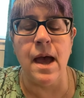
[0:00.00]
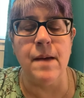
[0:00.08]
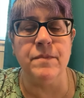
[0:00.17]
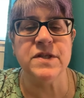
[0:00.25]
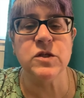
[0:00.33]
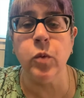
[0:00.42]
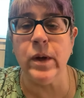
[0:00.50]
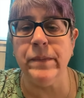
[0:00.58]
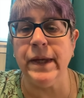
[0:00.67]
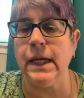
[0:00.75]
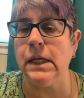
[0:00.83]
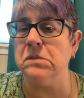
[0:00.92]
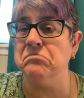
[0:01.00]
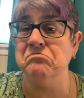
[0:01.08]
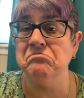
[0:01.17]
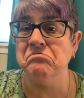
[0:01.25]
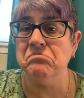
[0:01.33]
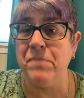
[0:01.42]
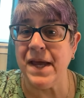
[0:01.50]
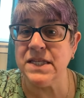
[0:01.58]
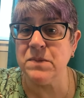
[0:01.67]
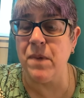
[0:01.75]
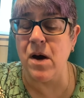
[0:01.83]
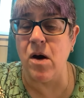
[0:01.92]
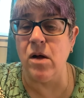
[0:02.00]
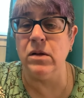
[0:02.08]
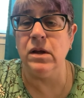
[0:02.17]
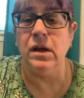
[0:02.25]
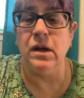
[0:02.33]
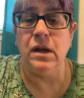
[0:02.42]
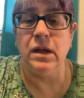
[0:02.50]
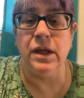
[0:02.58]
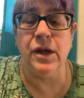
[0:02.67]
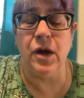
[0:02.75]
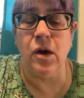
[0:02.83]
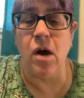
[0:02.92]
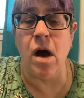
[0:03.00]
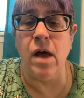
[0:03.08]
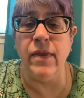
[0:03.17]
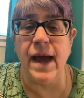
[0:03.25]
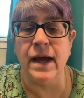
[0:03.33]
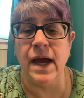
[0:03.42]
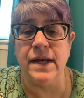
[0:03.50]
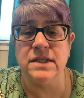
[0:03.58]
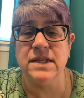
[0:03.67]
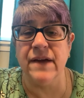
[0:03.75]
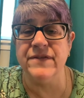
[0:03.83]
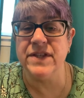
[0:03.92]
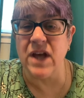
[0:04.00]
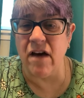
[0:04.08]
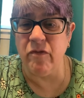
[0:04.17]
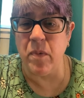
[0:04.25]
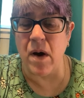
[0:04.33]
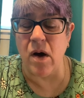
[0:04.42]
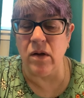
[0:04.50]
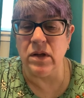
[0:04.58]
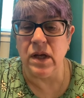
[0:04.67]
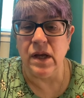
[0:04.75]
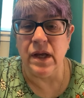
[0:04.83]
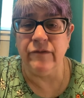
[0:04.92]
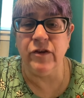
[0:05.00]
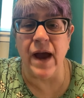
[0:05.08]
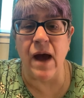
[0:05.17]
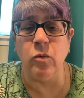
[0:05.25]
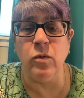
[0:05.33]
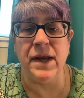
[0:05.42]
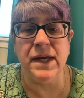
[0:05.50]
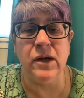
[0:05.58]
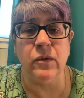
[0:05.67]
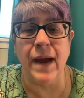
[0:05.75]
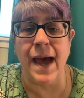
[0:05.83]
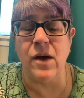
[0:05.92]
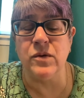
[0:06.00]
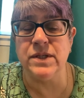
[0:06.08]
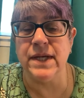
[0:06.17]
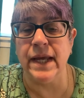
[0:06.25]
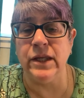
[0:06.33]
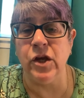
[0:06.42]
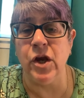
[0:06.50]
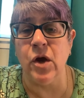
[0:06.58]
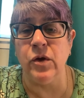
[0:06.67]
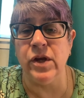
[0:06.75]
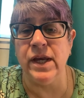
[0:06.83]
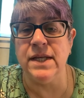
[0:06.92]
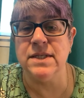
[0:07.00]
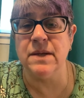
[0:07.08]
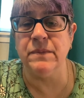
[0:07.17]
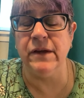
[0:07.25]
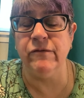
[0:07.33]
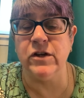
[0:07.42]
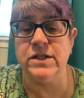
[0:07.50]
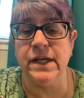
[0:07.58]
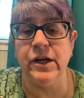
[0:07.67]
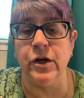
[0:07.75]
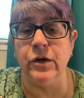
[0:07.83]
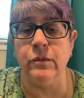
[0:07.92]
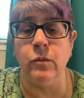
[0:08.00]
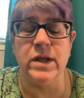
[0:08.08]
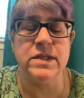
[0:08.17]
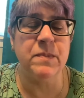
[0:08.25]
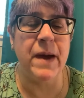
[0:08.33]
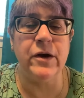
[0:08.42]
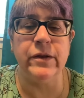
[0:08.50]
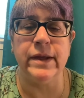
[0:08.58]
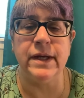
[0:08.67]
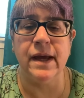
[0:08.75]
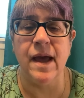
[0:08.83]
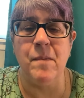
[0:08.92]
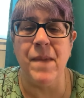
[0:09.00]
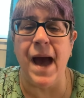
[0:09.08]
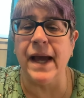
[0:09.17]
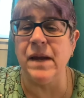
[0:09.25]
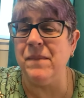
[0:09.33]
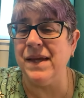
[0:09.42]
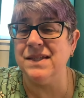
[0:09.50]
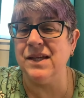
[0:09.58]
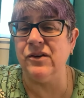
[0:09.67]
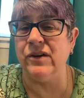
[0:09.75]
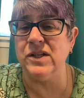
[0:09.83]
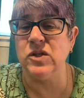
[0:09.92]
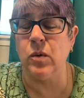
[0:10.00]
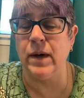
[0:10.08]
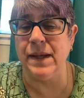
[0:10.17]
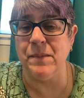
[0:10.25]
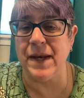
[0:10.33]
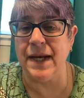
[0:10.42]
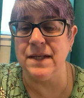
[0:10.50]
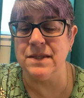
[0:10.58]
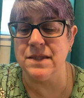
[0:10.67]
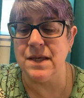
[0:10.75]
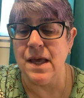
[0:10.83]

swimming, baseball, you know, all that kind of stuff, softball. If you're out running around and you know you need something for dinner, what's better than to come back and make dinner in 20 minutes?